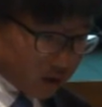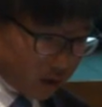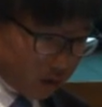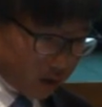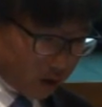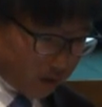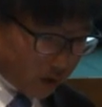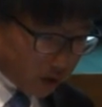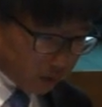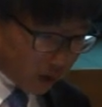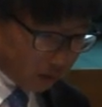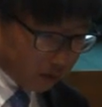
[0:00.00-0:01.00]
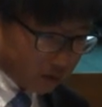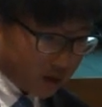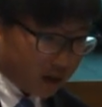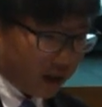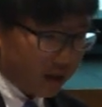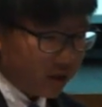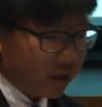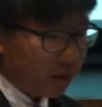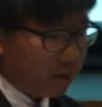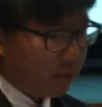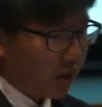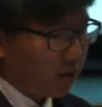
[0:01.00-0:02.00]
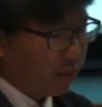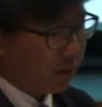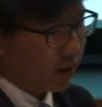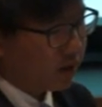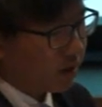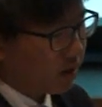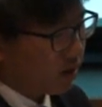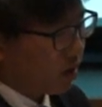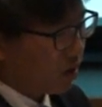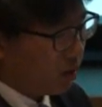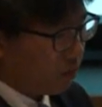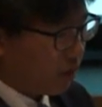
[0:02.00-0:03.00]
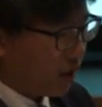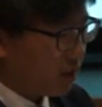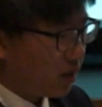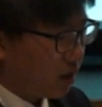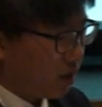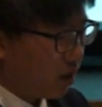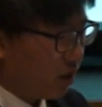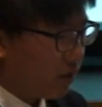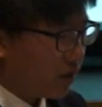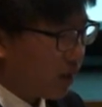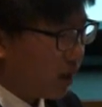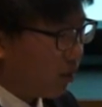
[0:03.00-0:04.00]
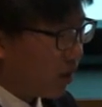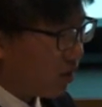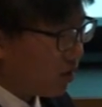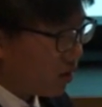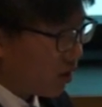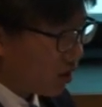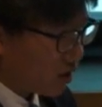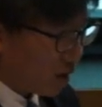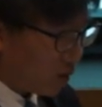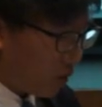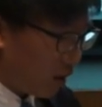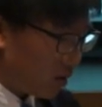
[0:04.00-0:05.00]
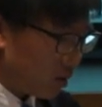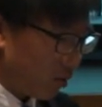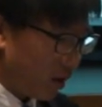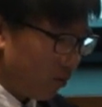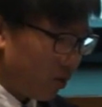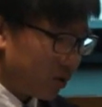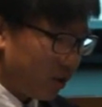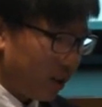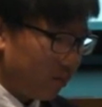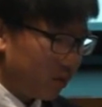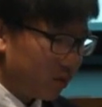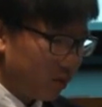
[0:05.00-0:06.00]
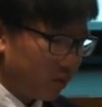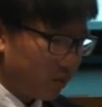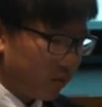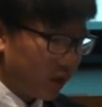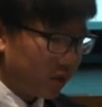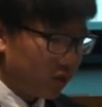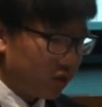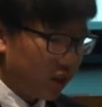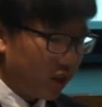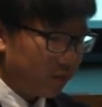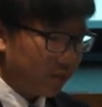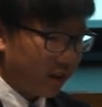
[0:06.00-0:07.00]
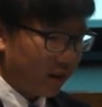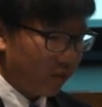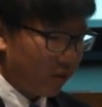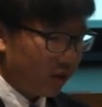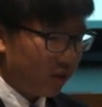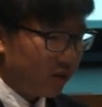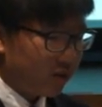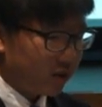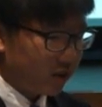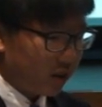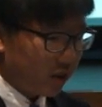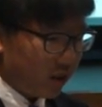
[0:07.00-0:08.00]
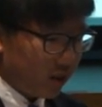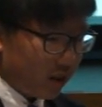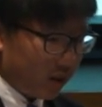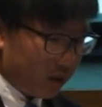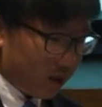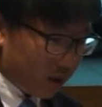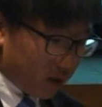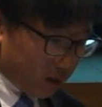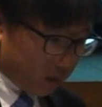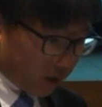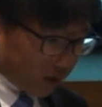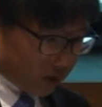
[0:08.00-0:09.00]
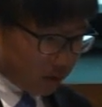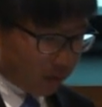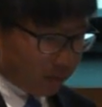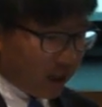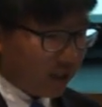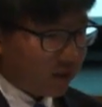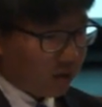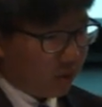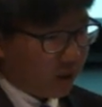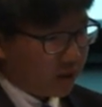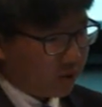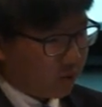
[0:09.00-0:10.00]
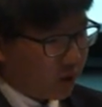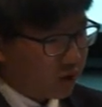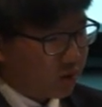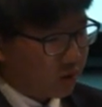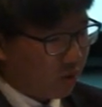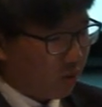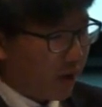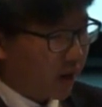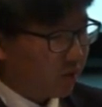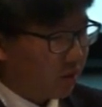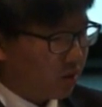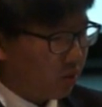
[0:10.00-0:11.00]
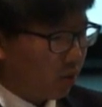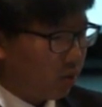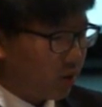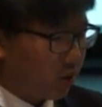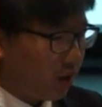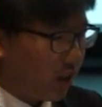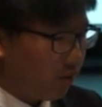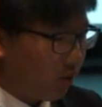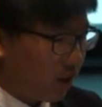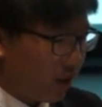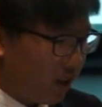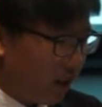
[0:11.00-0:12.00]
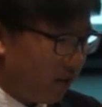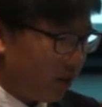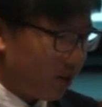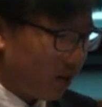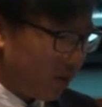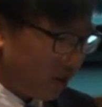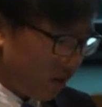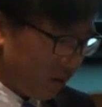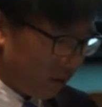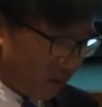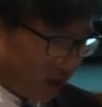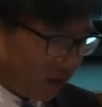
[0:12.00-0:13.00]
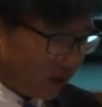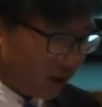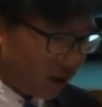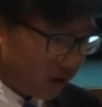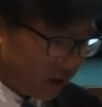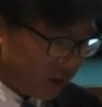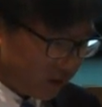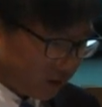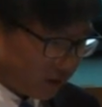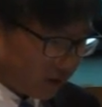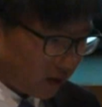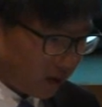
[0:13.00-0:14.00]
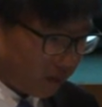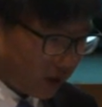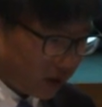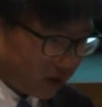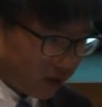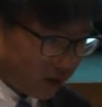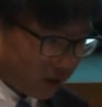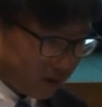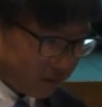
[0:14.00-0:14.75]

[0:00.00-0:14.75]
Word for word: so the first problem is that every time I bend the plastic, the plastic curves sideways, sideways, so I wasn't able to make the shape that I wanted because the plastic always wants to go back to its normal shape when I, every time I bend the plastic.